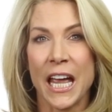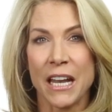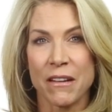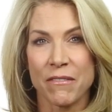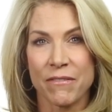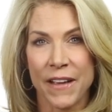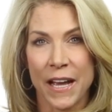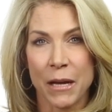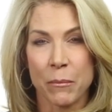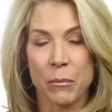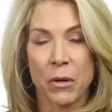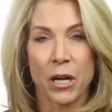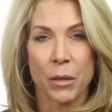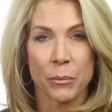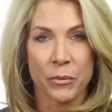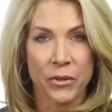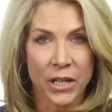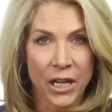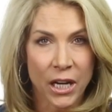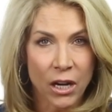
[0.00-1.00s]
and fat
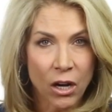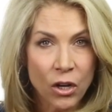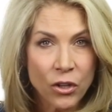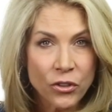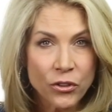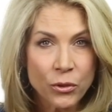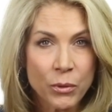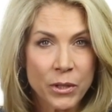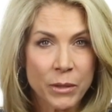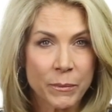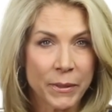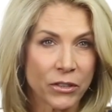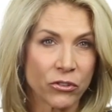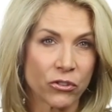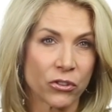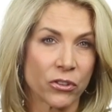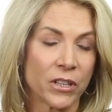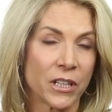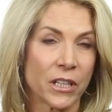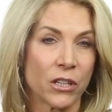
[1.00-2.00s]
bombs. And I also want to make
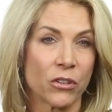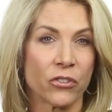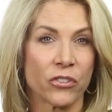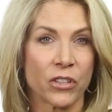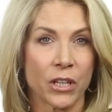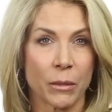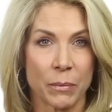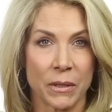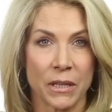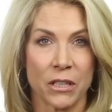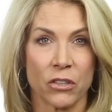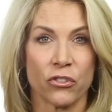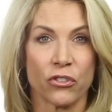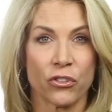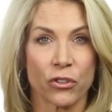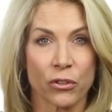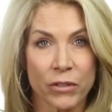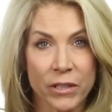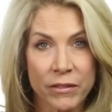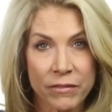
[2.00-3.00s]
sure that you're skipping the
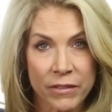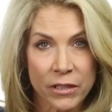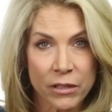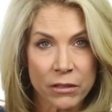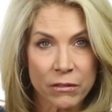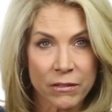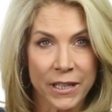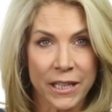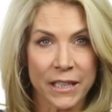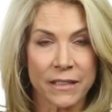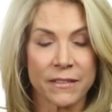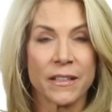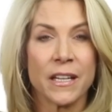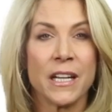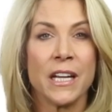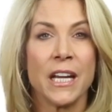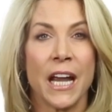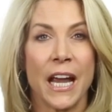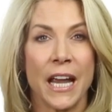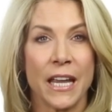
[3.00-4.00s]
sugary vinaigrettes
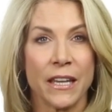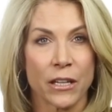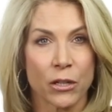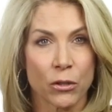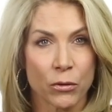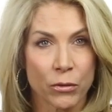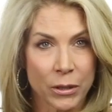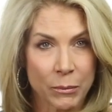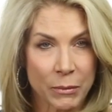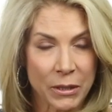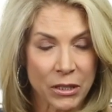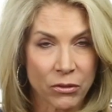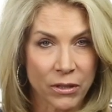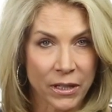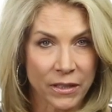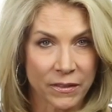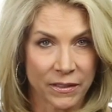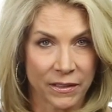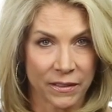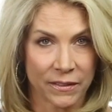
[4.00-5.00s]
and the creamy
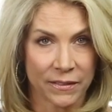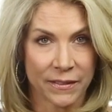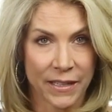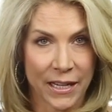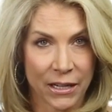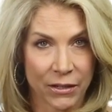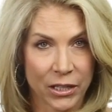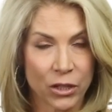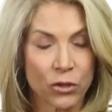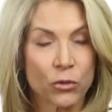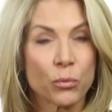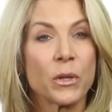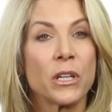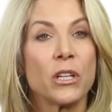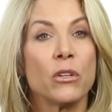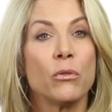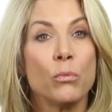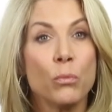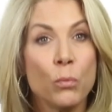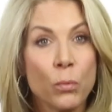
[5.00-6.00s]
dressings. Now, here's what
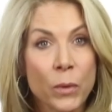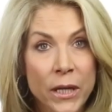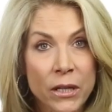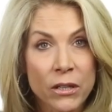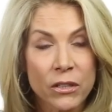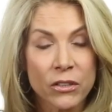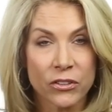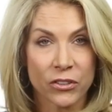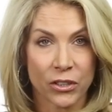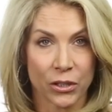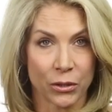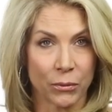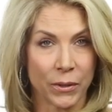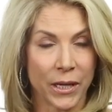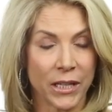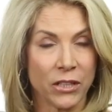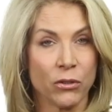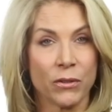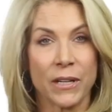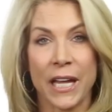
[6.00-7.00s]
you will do.
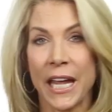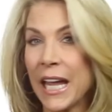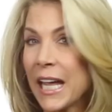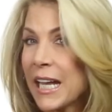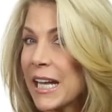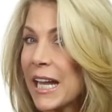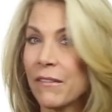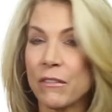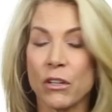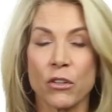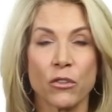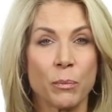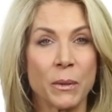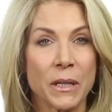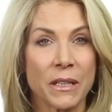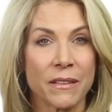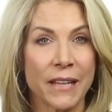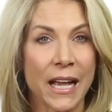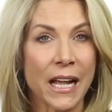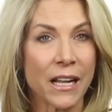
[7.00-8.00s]
And you can have those
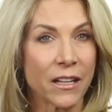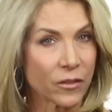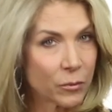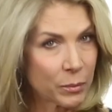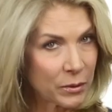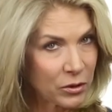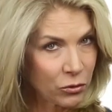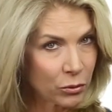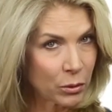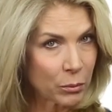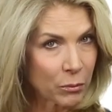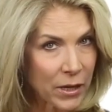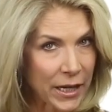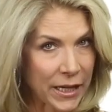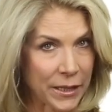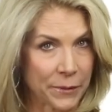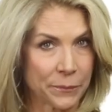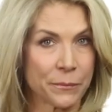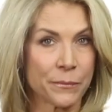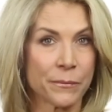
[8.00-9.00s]
big salads, but do them
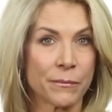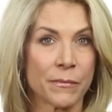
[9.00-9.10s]
right.